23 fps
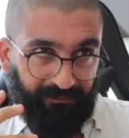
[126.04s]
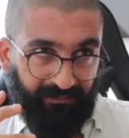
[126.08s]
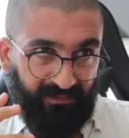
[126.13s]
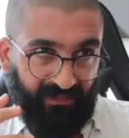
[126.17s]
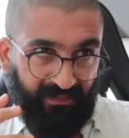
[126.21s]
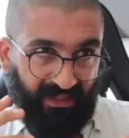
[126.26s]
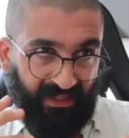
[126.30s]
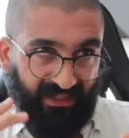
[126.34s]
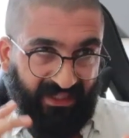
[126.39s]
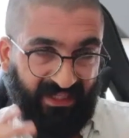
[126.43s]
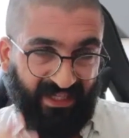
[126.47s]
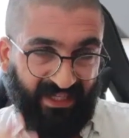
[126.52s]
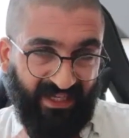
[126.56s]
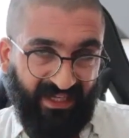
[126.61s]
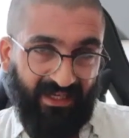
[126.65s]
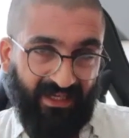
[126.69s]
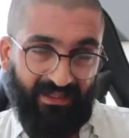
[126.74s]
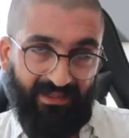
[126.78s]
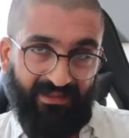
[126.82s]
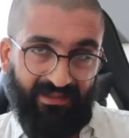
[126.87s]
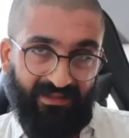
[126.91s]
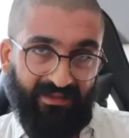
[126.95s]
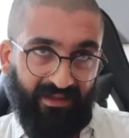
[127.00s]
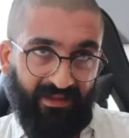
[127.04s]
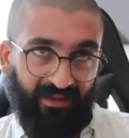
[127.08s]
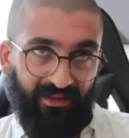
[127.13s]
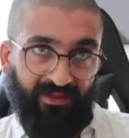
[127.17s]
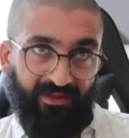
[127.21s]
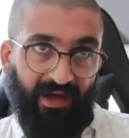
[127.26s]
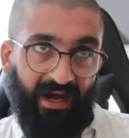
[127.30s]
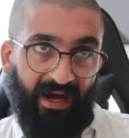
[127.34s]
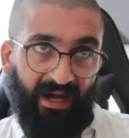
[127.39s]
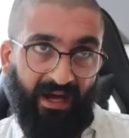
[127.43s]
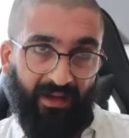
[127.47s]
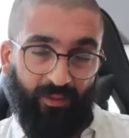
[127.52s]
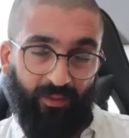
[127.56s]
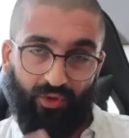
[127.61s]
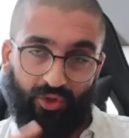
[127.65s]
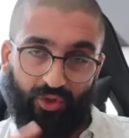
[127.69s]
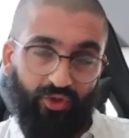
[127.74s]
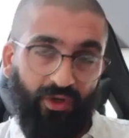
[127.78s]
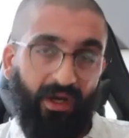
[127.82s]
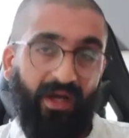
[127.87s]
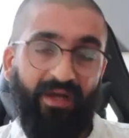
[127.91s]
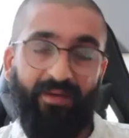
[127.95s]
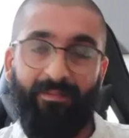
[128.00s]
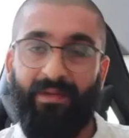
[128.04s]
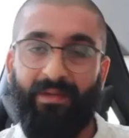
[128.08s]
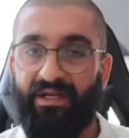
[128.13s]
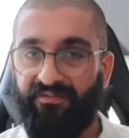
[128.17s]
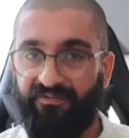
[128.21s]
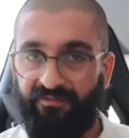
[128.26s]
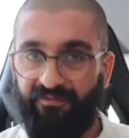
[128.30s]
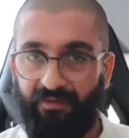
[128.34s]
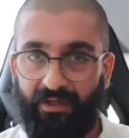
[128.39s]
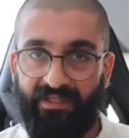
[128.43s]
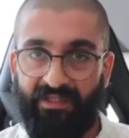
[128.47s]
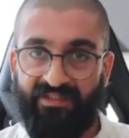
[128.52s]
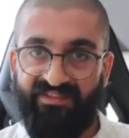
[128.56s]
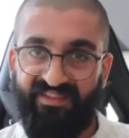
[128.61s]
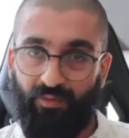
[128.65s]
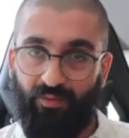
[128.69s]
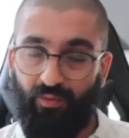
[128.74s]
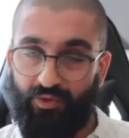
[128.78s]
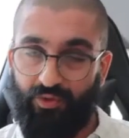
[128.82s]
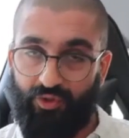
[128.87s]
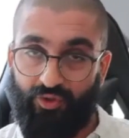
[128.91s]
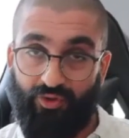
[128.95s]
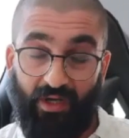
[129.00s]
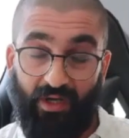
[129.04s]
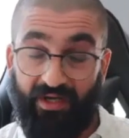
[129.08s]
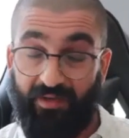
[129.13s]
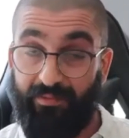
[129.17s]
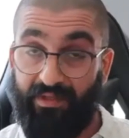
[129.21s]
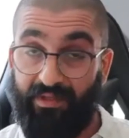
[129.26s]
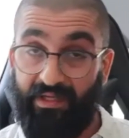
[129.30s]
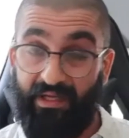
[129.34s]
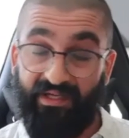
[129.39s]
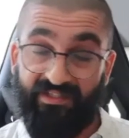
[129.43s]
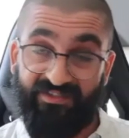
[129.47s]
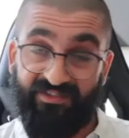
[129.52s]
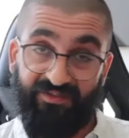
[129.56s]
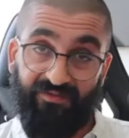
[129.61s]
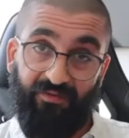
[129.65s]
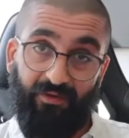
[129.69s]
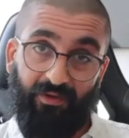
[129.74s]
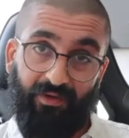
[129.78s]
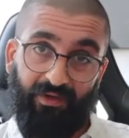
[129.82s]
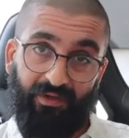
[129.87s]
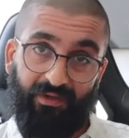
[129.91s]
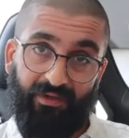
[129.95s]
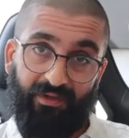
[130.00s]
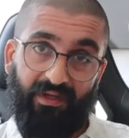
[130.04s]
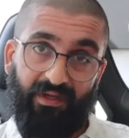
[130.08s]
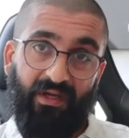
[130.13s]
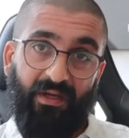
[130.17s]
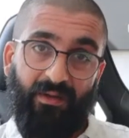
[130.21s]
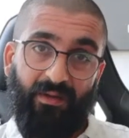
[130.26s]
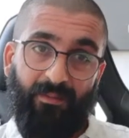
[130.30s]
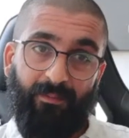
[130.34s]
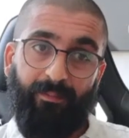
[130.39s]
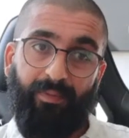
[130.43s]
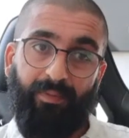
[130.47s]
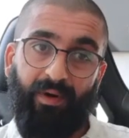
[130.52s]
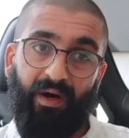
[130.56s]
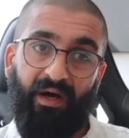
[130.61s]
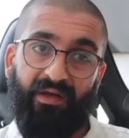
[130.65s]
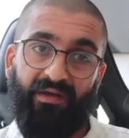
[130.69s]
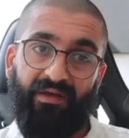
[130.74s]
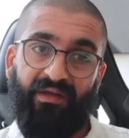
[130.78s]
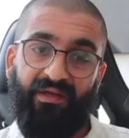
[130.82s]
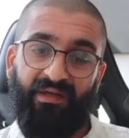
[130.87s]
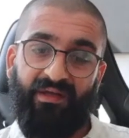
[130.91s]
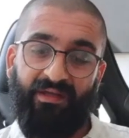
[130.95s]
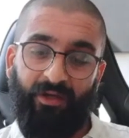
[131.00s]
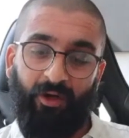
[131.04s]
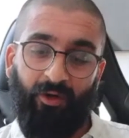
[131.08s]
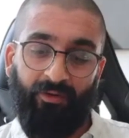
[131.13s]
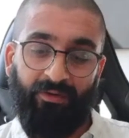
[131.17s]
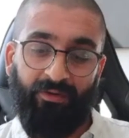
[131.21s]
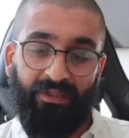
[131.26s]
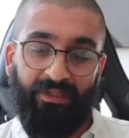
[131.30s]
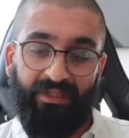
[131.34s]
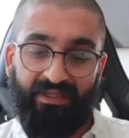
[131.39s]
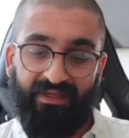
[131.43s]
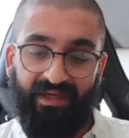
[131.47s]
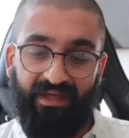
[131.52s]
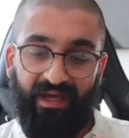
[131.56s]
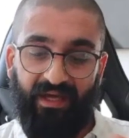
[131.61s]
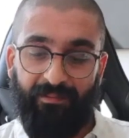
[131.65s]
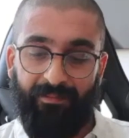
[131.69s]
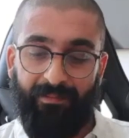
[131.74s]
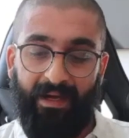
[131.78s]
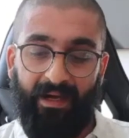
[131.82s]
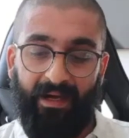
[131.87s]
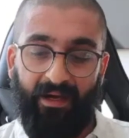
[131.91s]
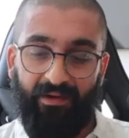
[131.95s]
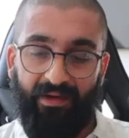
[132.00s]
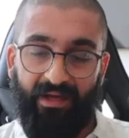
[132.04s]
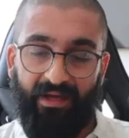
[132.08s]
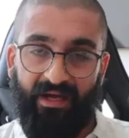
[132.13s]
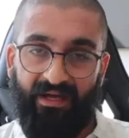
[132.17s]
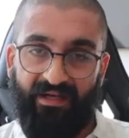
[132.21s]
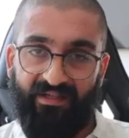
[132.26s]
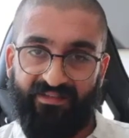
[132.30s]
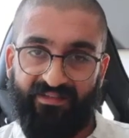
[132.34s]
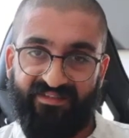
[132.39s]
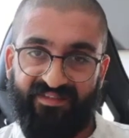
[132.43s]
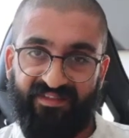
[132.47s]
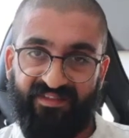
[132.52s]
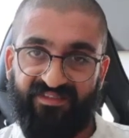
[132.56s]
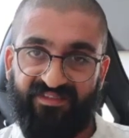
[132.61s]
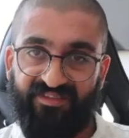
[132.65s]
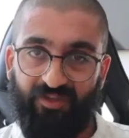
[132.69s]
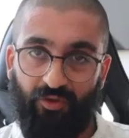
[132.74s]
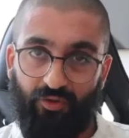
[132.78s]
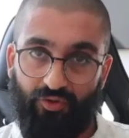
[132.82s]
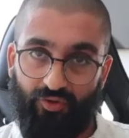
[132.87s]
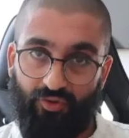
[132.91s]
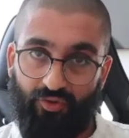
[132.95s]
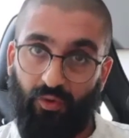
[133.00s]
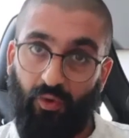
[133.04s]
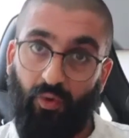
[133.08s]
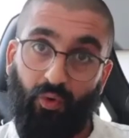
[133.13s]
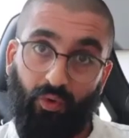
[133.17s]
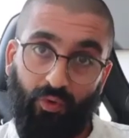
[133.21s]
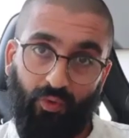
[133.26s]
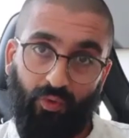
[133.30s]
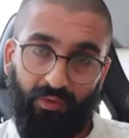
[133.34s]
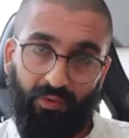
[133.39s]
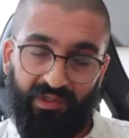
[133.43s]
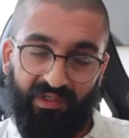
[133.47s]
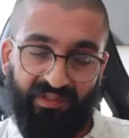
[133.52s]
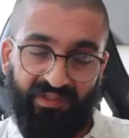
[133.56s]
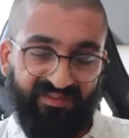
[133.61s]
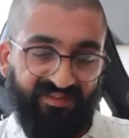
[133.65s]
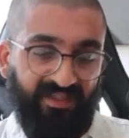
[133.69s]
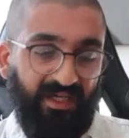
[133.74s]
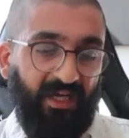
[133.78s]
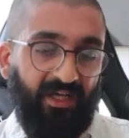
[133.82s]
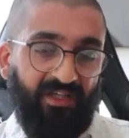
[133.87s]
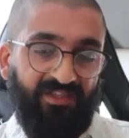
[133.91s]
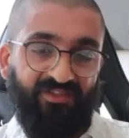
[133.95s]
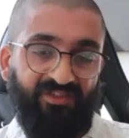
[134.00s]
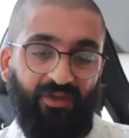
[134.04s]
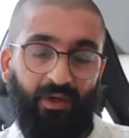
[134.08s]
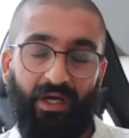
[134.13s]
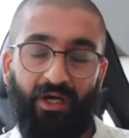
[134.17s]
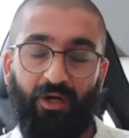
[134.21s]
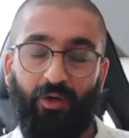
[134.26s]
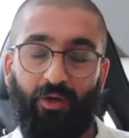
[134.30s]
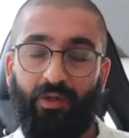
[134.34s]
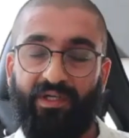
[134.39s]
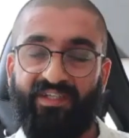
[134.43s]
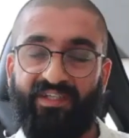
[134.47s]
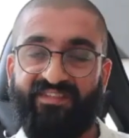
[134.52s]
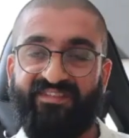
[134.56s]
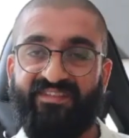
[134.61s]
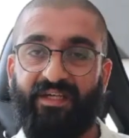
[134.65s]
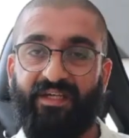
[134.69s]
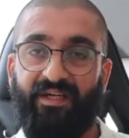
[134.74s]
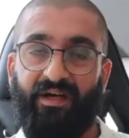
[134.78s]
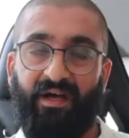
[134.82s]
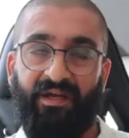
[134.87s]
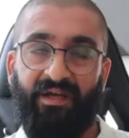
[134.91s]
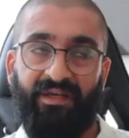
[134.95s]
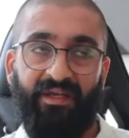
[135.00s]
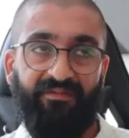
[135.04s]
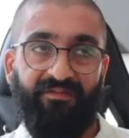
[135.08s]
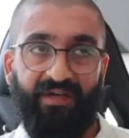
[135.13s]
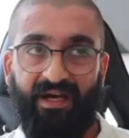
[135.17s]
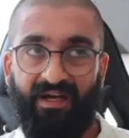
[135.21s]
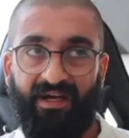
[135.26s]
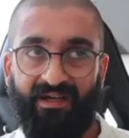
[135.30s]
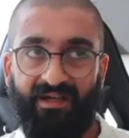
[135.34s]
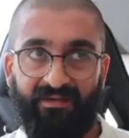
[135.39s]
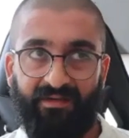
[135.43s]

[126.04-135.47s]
kid that would try to make friends and would try to be extroverted, but it only came out as social awkwardness. So I always say I never had